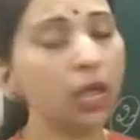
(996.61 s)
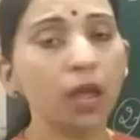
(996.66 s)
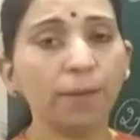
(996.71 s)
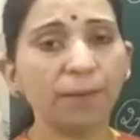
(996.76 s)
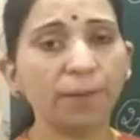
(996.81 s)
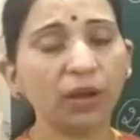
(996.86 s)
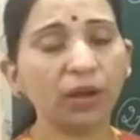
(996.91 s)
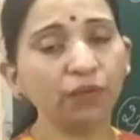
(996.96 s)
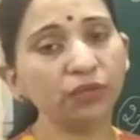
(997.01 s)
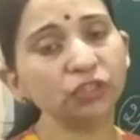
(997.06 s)

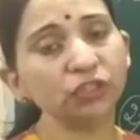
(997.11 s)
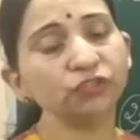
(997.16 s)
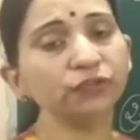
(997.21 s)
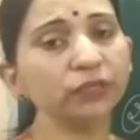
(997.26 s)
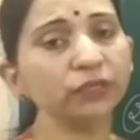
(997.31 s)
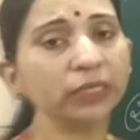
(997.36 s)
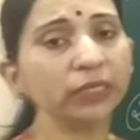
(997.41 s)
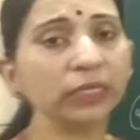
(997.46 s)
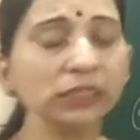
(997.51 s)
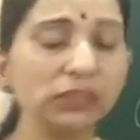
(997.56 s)
by which
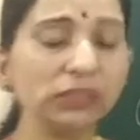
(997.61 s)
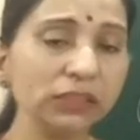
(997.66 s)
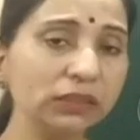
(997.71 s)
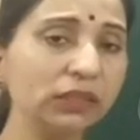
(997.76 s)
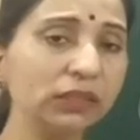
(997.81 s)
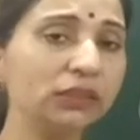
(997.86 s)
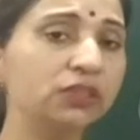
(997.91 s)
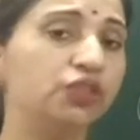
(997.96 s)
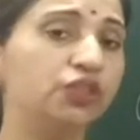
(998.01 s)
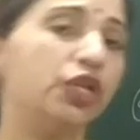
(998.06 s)
we can say
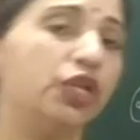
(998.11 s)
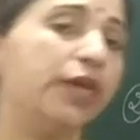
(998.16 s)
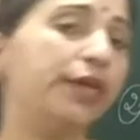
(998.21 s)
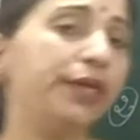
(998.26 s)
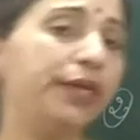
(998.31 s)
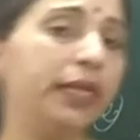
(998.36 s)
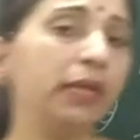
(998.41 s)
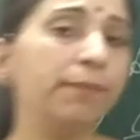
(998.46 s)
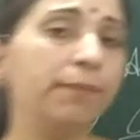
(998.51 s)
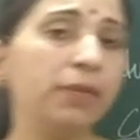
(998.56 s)
that
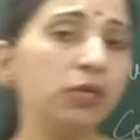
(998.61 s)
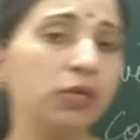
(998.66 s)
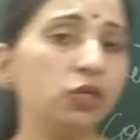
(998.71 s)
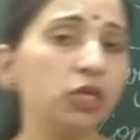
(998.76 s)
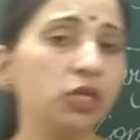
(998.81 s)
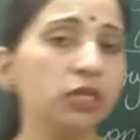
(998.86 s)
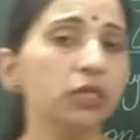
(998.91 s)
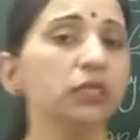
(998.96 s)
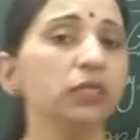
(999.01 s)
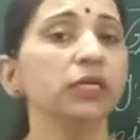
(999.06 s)
genetic material